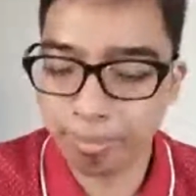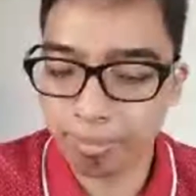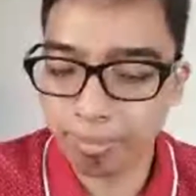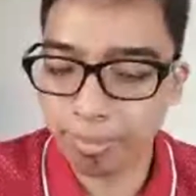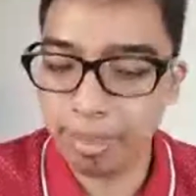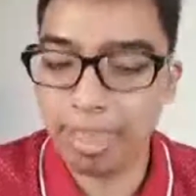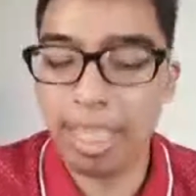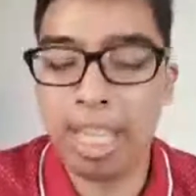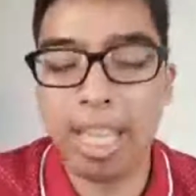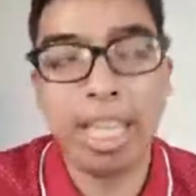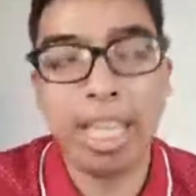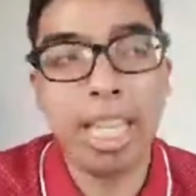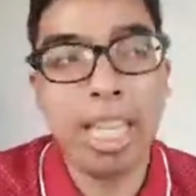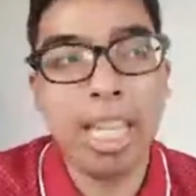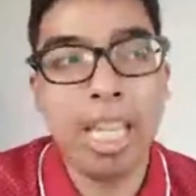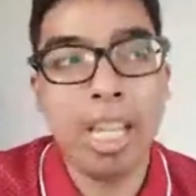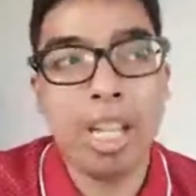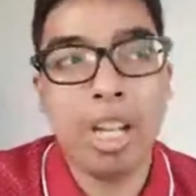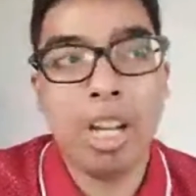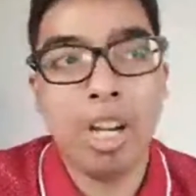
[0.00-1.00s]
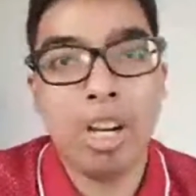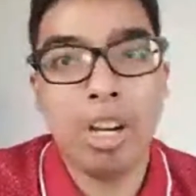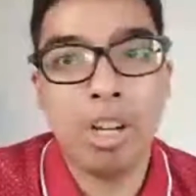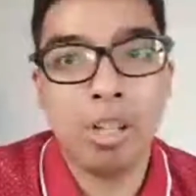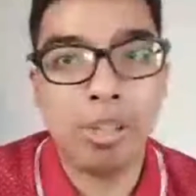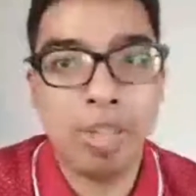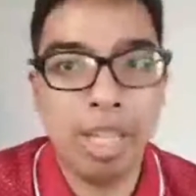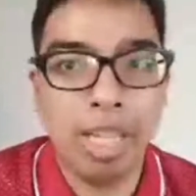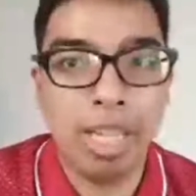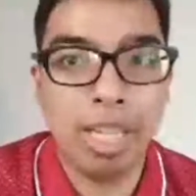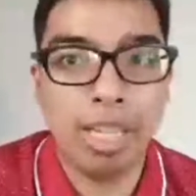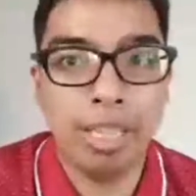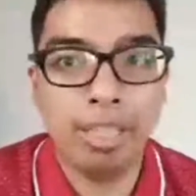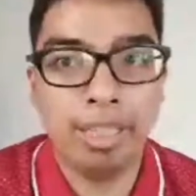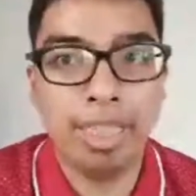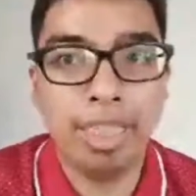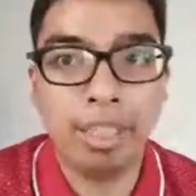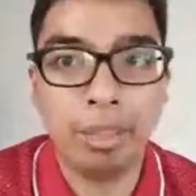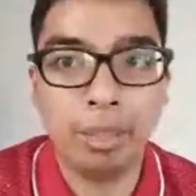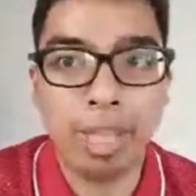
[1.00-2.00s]
Yeah. Oh, and
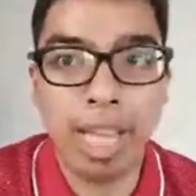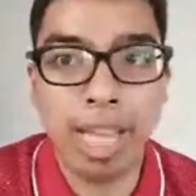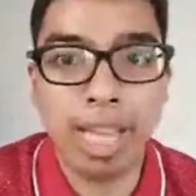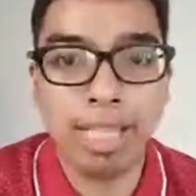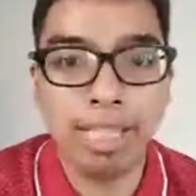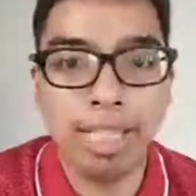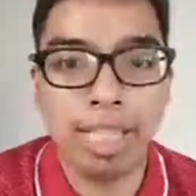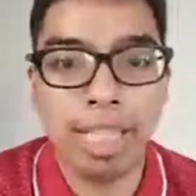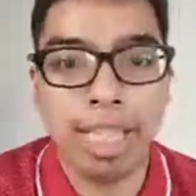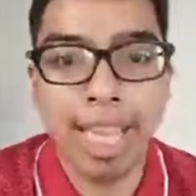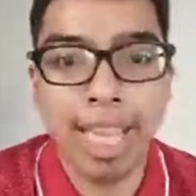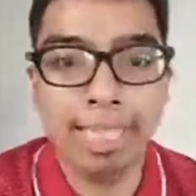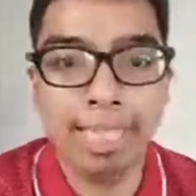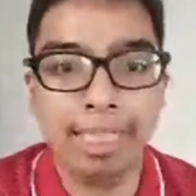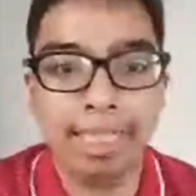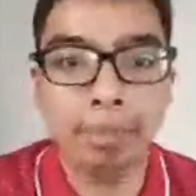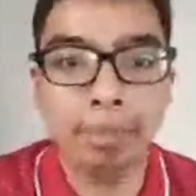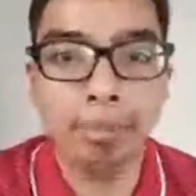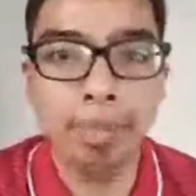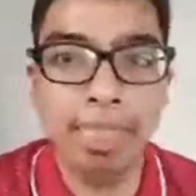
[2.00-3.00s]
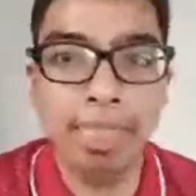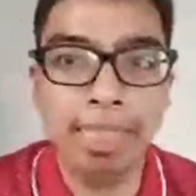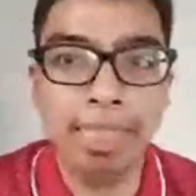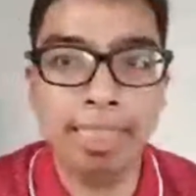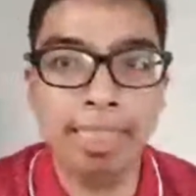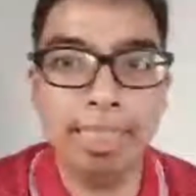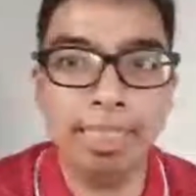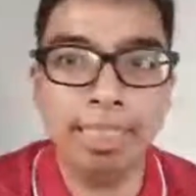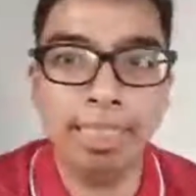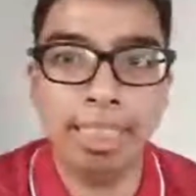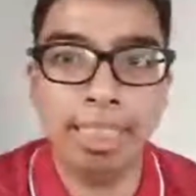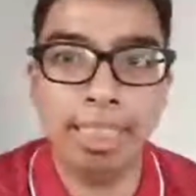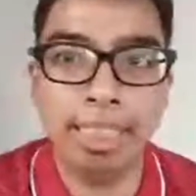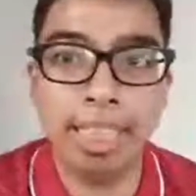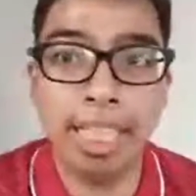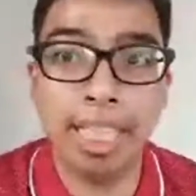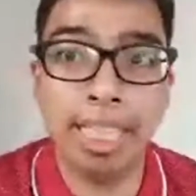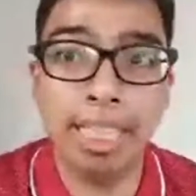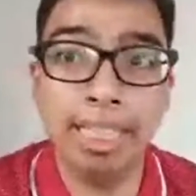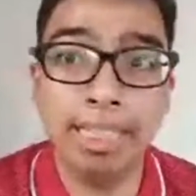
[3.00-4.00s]
just to add, STB is
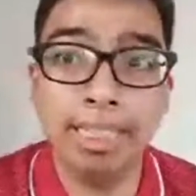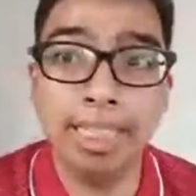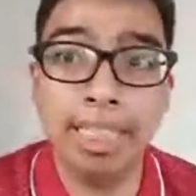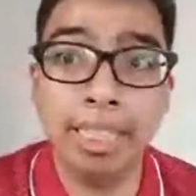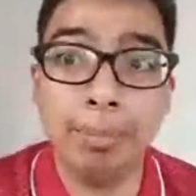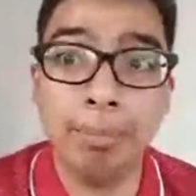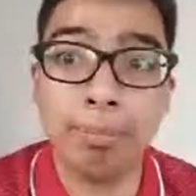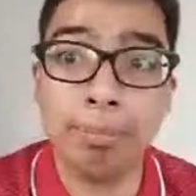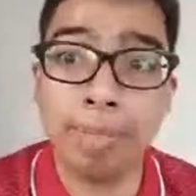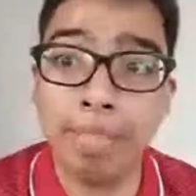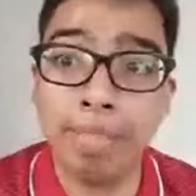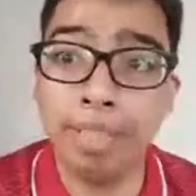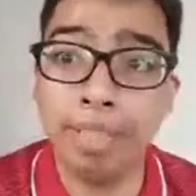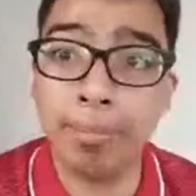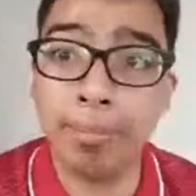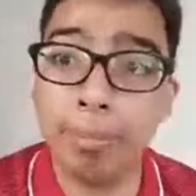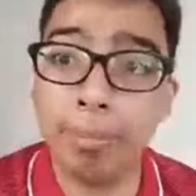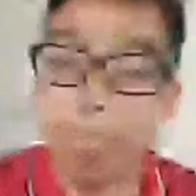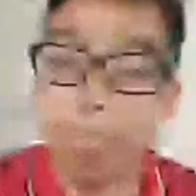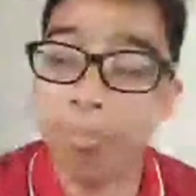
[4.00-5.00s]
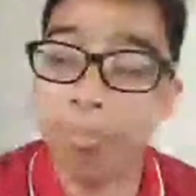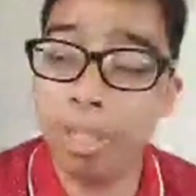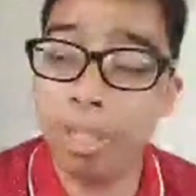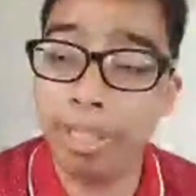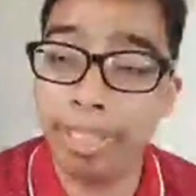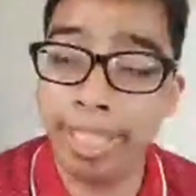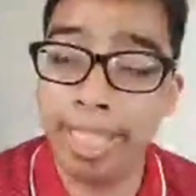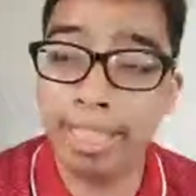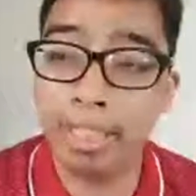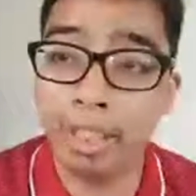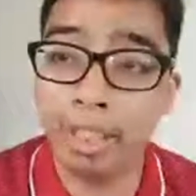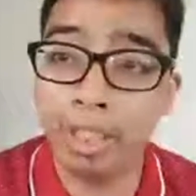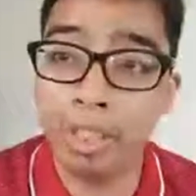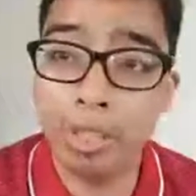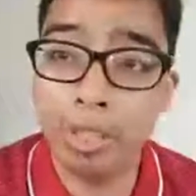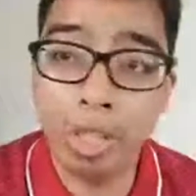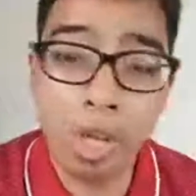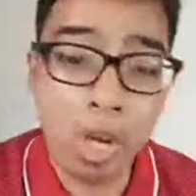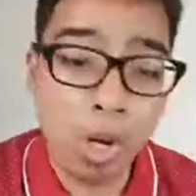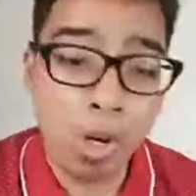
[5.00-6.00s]
the private broadcaster
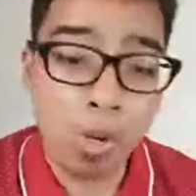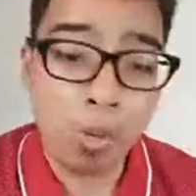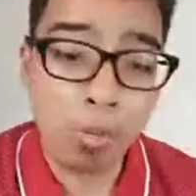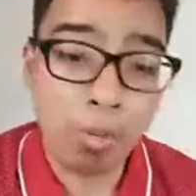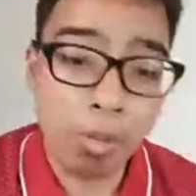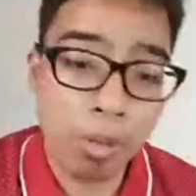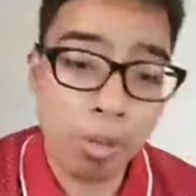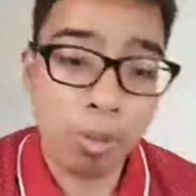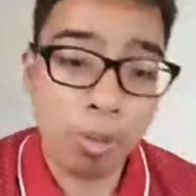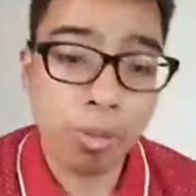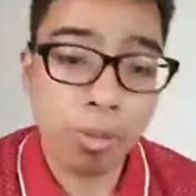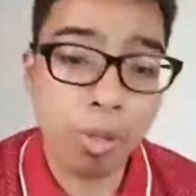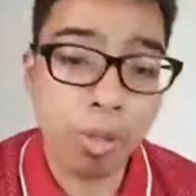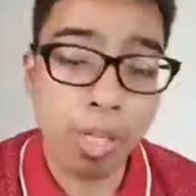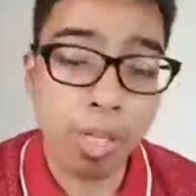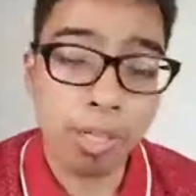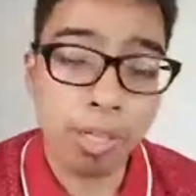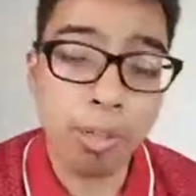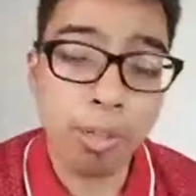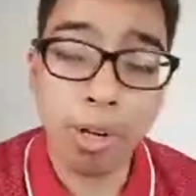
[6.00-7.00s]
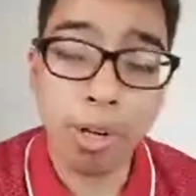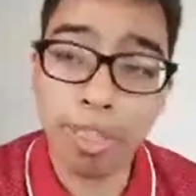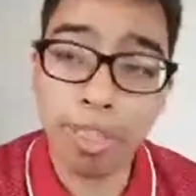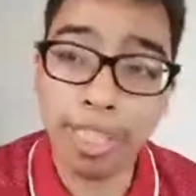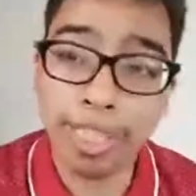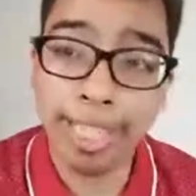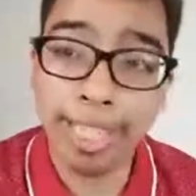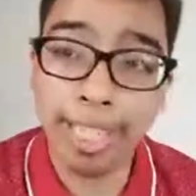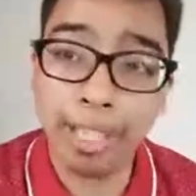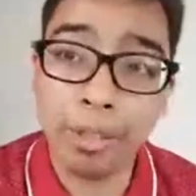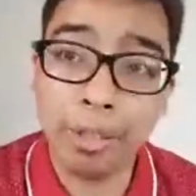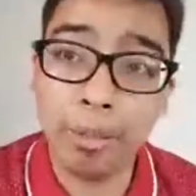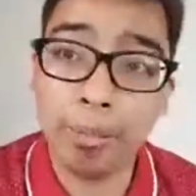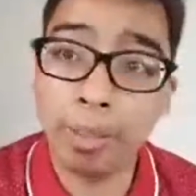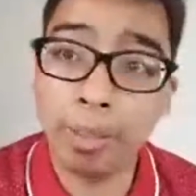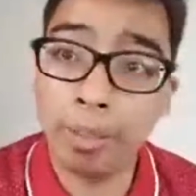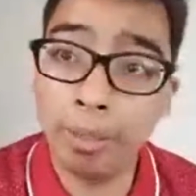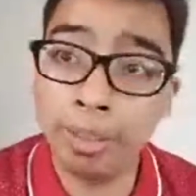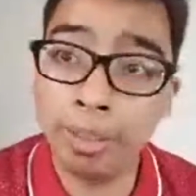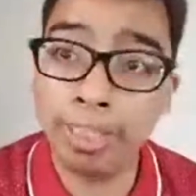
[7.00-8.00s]
who
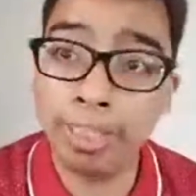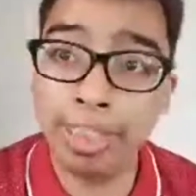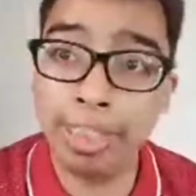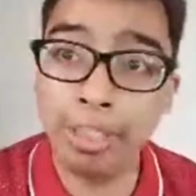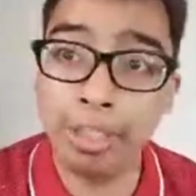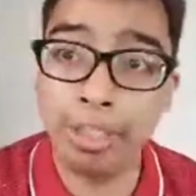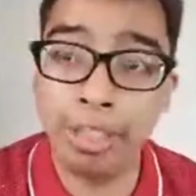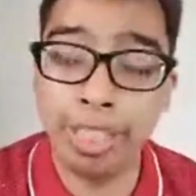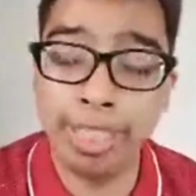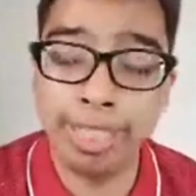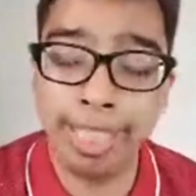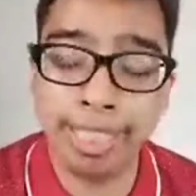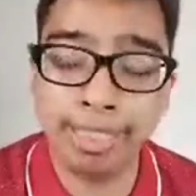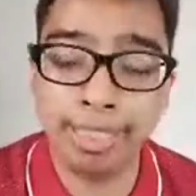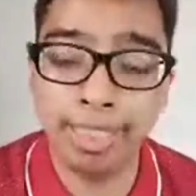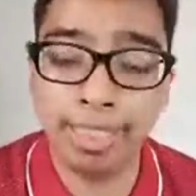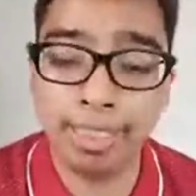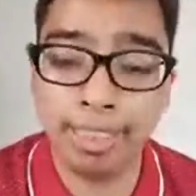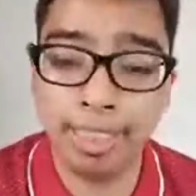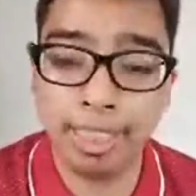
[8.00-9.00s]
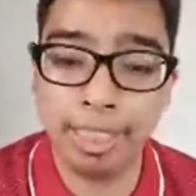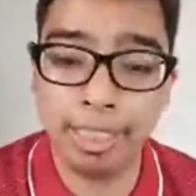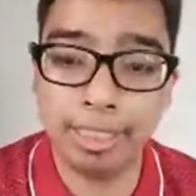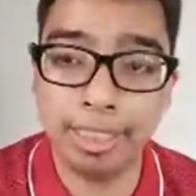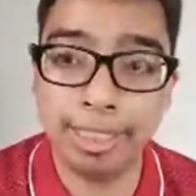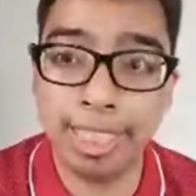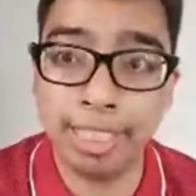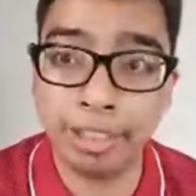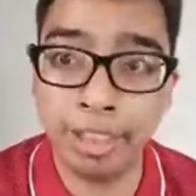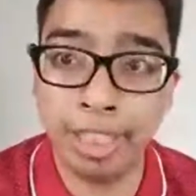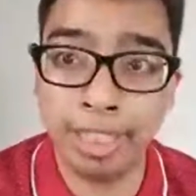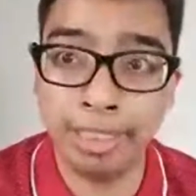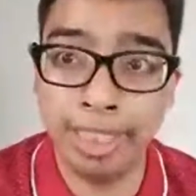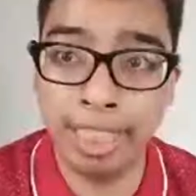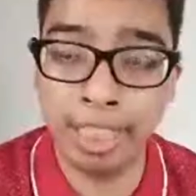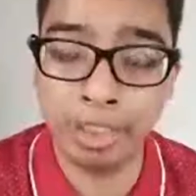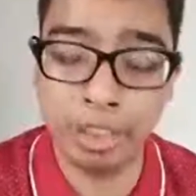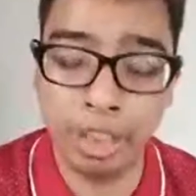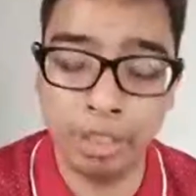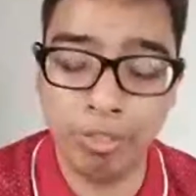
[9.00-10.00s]
produces and organizes the national
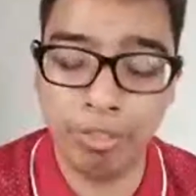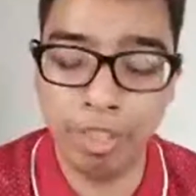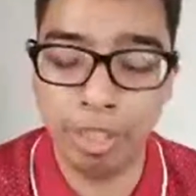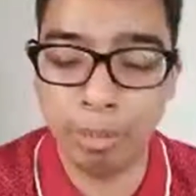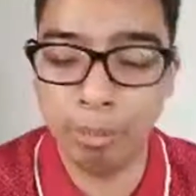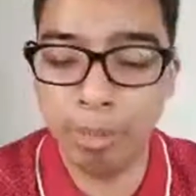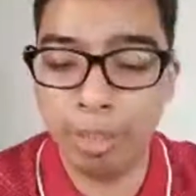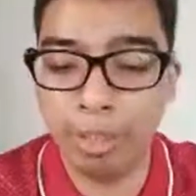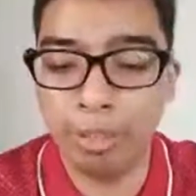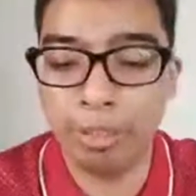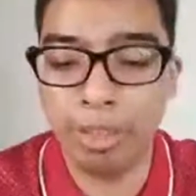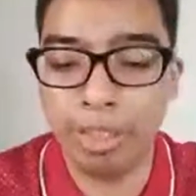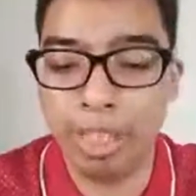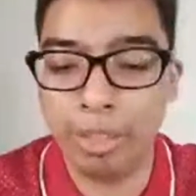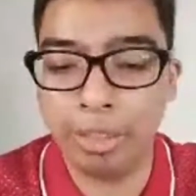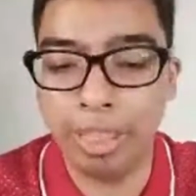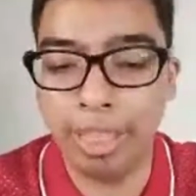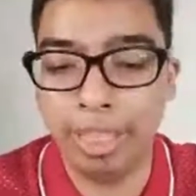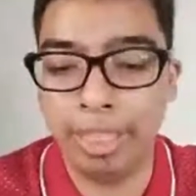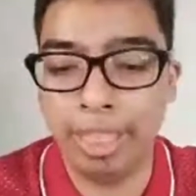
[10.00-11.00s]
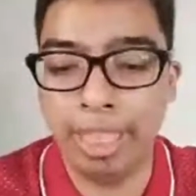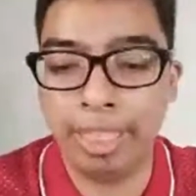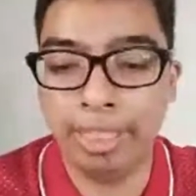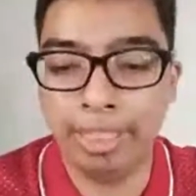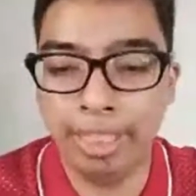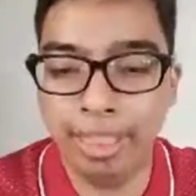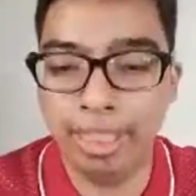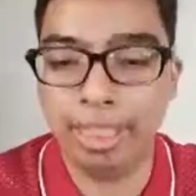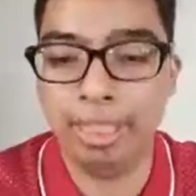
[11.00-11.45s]
selection Vidbeer 2019.